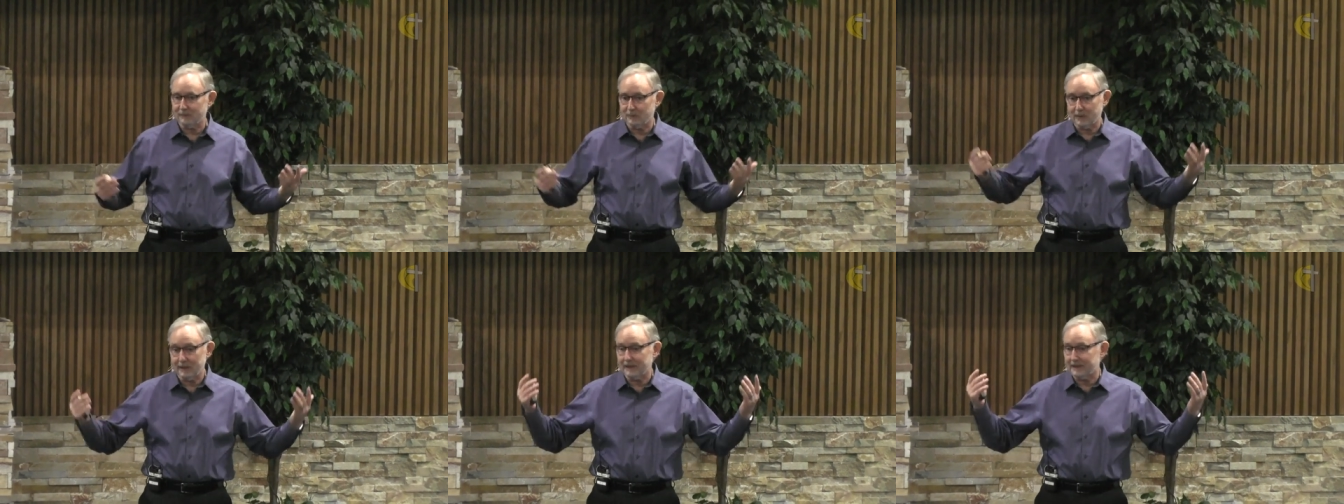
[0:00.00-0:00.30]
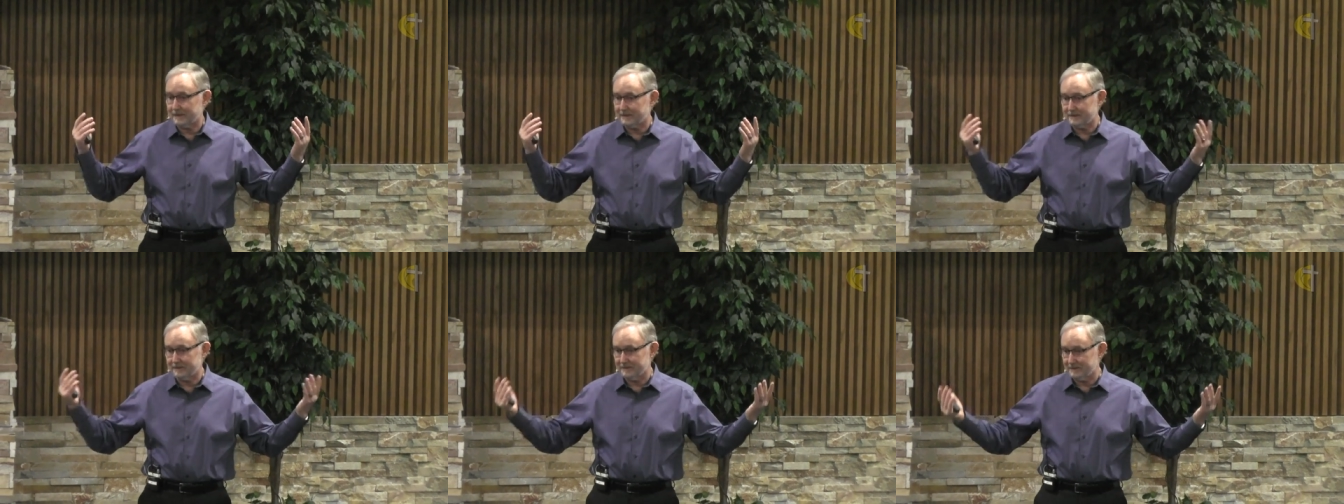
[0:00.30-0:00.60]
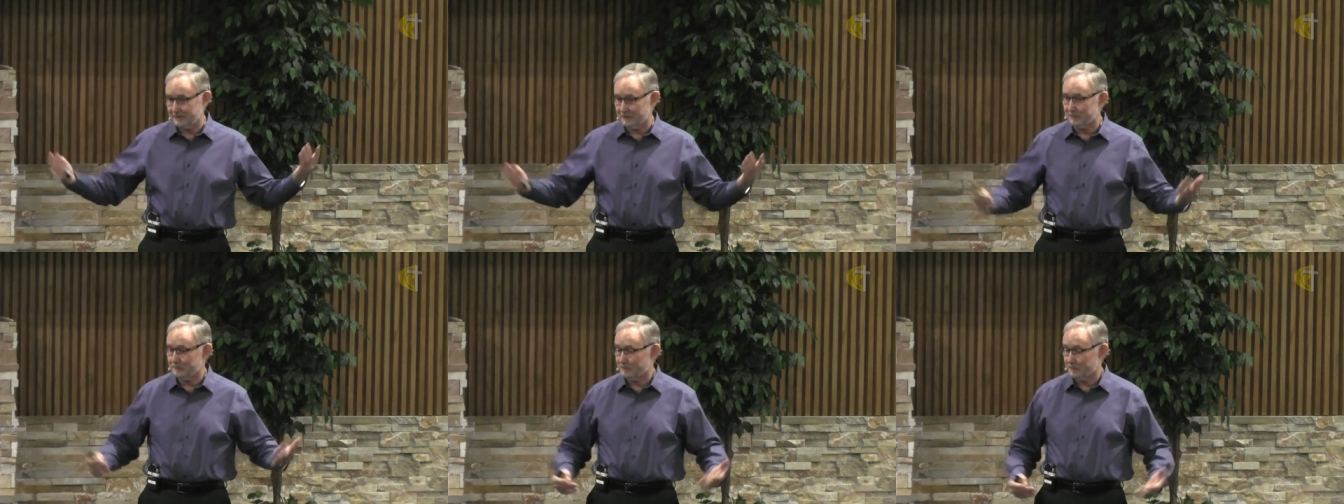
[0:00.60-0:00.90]
well,
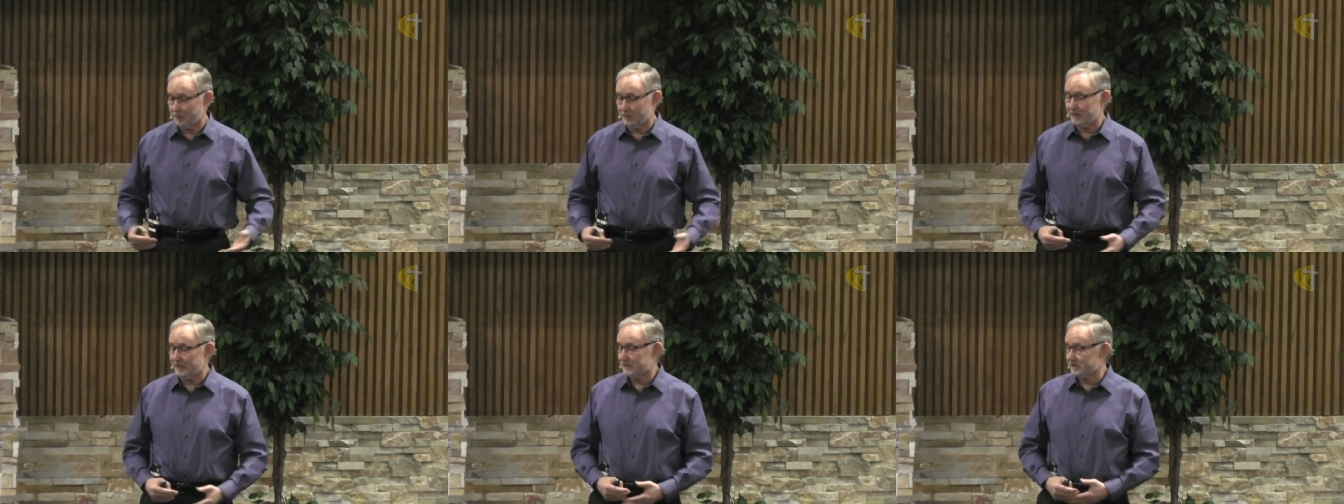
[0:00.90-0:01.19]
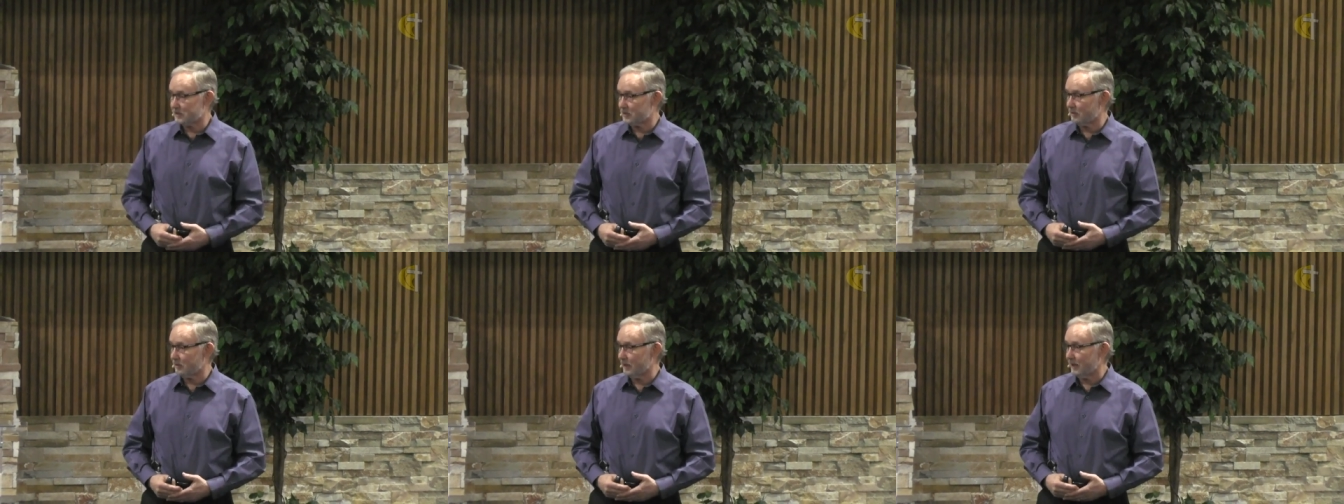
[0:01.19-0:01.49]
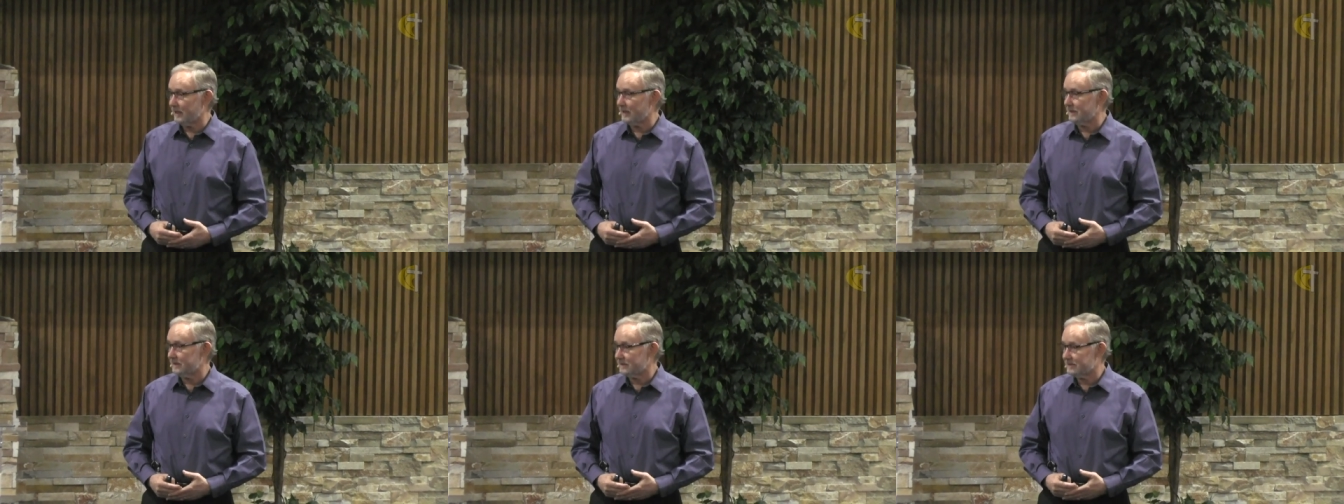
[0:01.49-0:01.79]
it, boy, that's
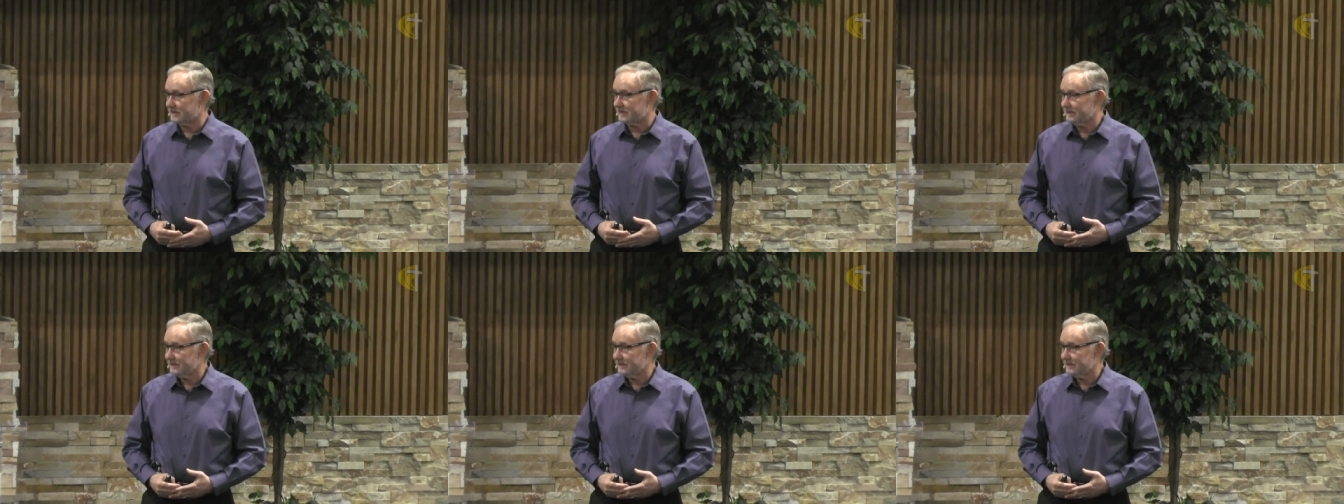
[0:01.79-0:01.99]
great.